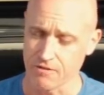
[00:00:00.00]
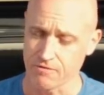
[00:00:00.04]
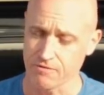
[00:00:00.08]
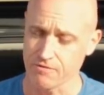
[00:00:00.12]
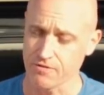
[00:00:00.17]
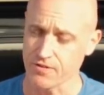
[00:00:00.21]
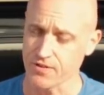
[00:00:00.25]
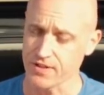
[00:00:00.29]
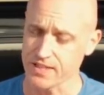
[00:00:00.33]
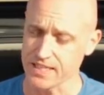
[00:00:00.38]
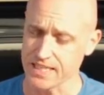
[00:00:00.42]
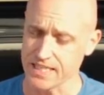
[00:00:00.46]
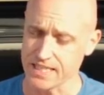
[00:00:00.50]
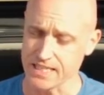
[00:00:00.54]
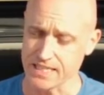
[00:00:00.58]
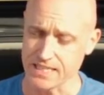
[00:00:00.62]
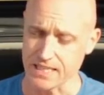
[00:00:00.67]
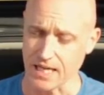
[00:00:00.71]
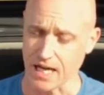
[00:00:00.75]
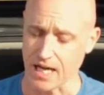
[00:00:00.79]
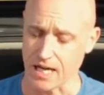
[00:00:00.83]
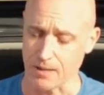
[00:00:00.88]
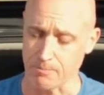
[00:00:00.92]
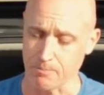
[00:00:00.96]
For
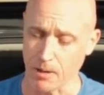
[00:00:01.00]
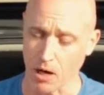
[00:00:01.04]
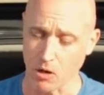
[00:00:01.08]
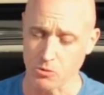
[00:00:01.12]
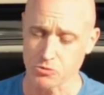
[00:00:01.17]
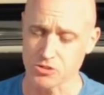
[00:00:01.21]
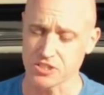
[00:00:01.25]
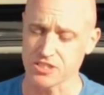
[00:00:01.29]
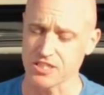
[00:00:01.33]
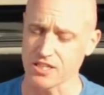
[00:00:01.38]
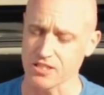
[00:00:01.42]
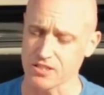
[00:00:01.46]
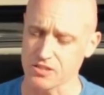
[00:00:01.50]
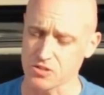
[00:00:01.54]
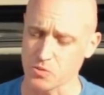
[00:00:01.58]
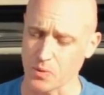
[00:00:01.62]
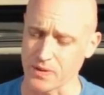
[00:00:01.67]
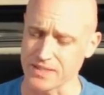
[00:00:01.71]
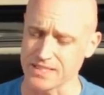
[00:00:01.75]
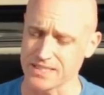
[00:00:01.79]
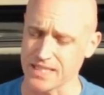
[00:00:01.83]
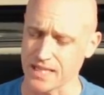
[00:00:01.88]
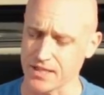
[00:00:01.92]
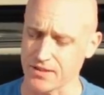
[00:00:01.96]
the Pulsar,
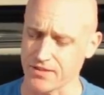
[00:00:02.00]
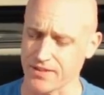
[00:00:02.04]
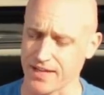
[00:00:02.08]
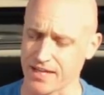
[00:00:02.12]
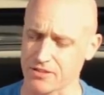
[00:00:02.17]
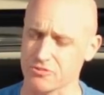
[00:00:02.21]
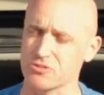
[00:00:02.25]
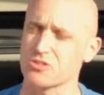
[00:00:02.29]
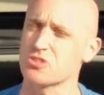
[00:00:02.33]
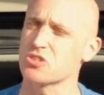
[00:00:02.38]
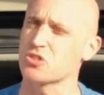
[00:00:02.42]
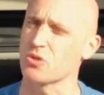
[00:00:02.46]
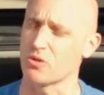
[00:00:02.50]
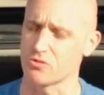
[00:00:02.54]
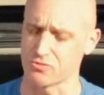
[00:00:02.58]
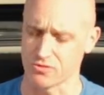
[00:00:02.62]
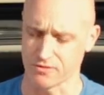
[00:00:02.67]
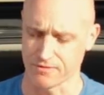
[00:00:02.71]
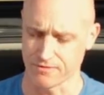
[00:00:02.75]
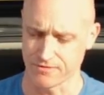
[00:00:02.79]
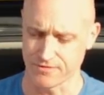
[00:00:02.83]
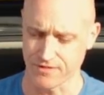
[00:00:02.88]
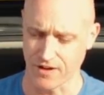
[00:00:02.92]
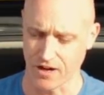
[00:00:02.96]

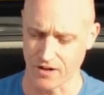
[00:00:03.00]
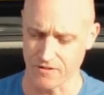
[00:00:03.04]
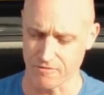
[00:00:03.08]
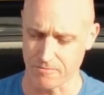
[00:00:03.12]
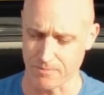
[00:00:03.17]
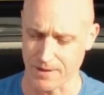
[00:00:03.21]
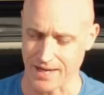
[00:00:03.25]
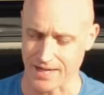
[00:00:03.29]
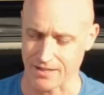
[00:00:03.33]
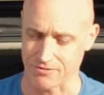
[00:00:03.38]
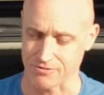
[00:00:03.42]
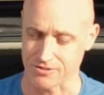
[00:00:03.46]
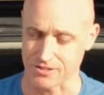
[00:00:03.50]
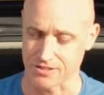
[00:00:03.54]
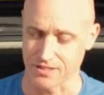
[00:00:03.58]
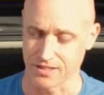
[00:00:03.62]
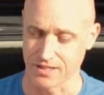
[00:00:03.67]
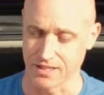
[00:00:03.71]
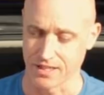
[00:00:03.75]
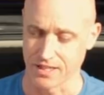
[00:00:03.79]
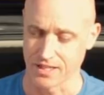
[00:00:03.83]
£28,205.